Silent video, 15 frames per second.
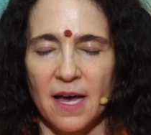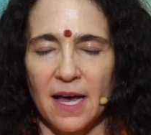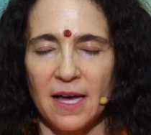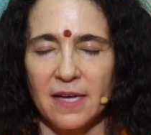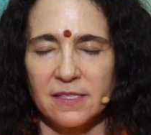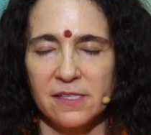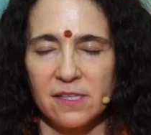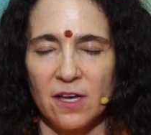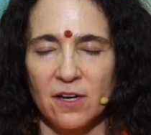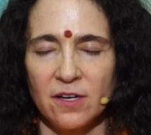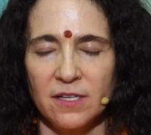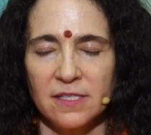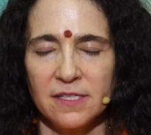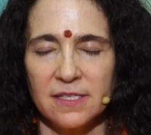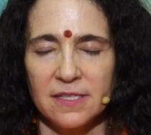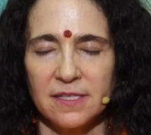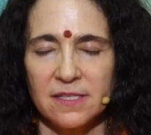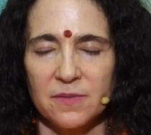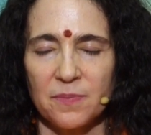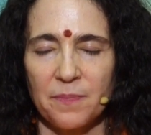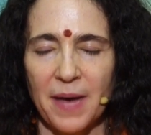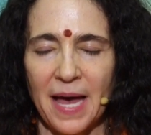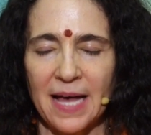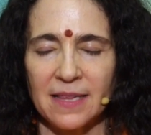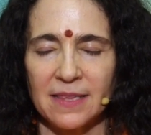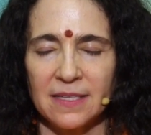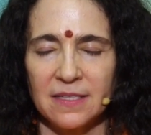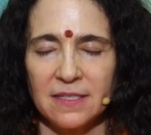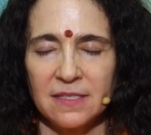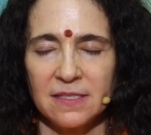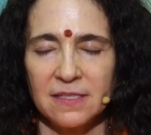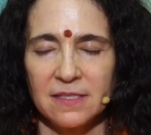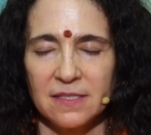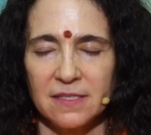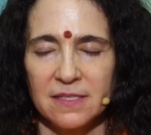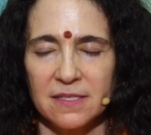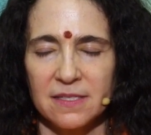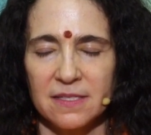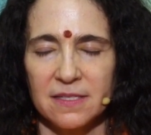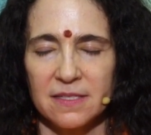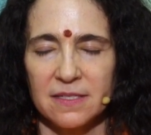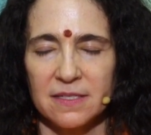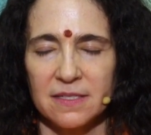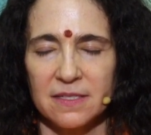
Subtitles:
As long as it's balanced